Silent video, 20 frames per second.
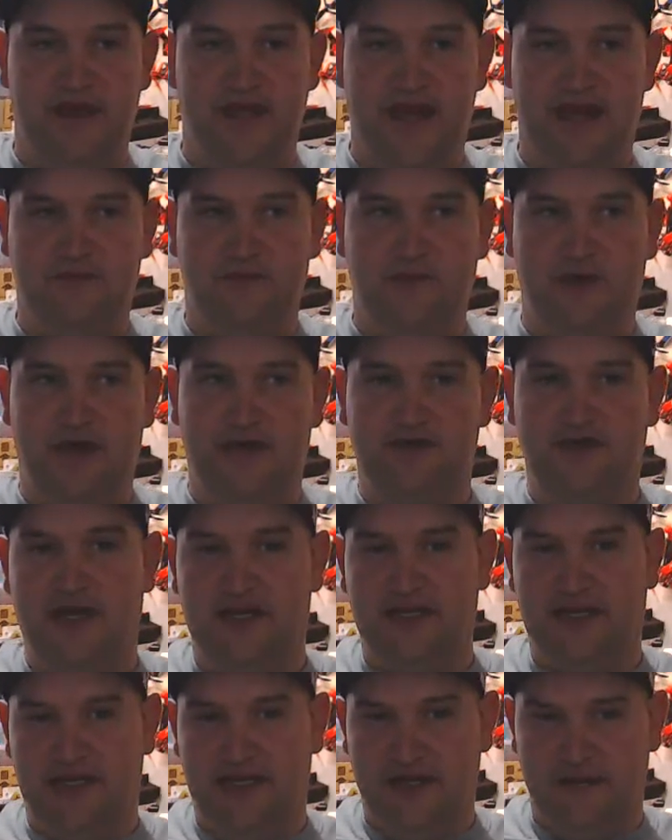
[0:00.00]
that's why I try
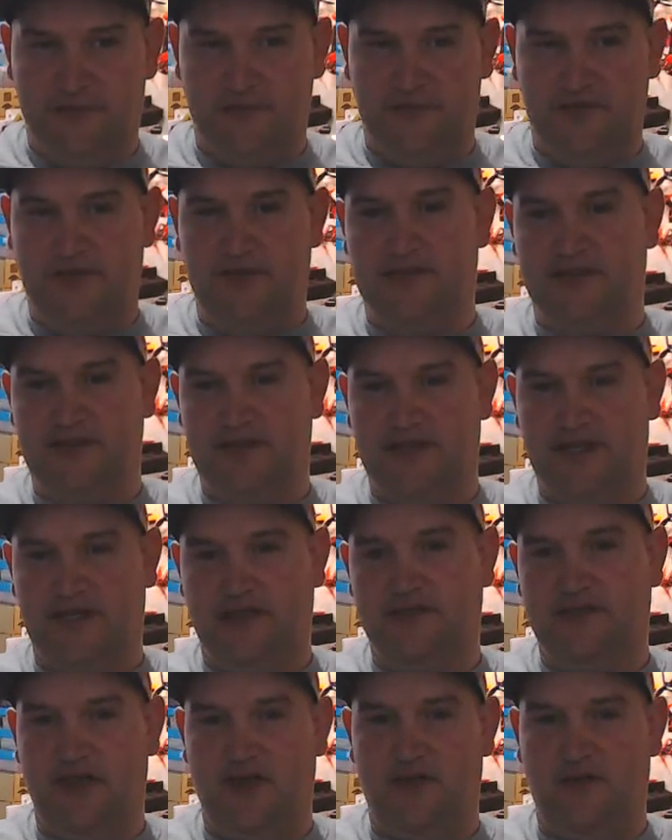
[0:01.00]
to keep the
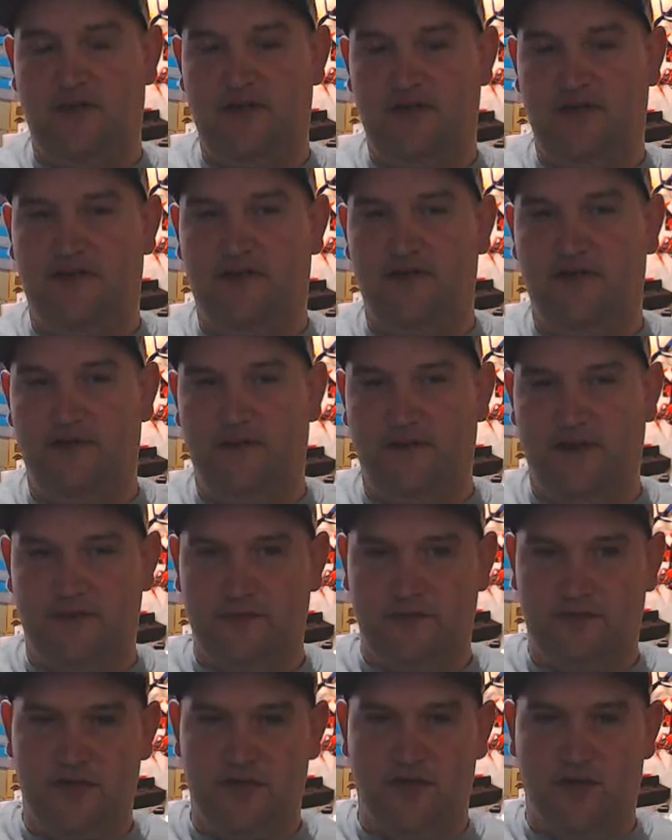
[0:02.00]
sticks going through when it
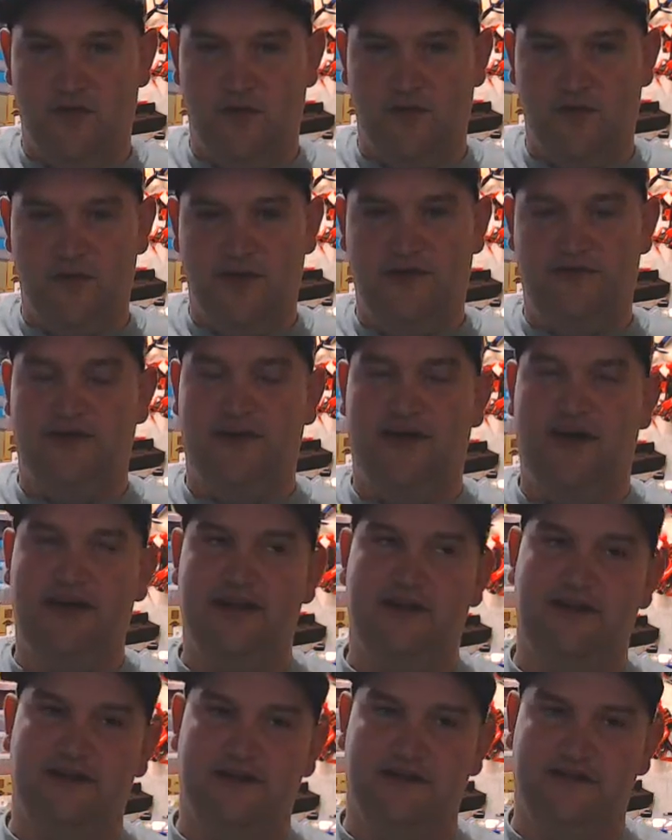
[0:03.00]
was cold, even though I
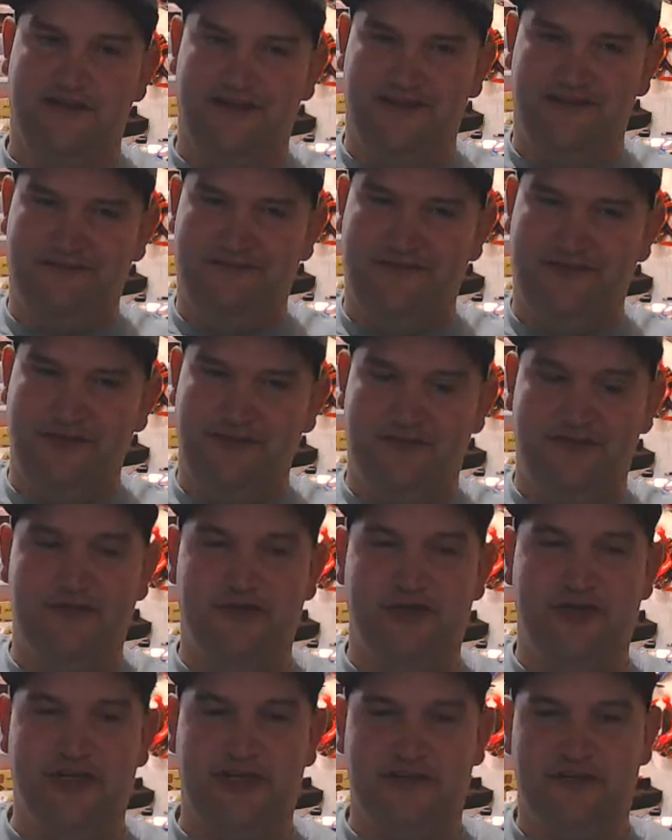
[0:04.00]
didn't do too
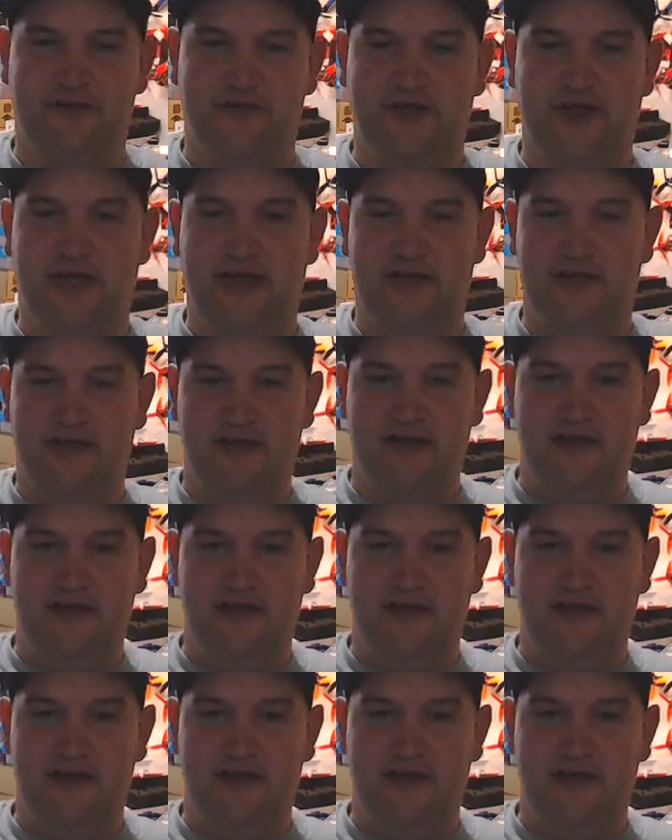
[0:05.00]
good at doing that.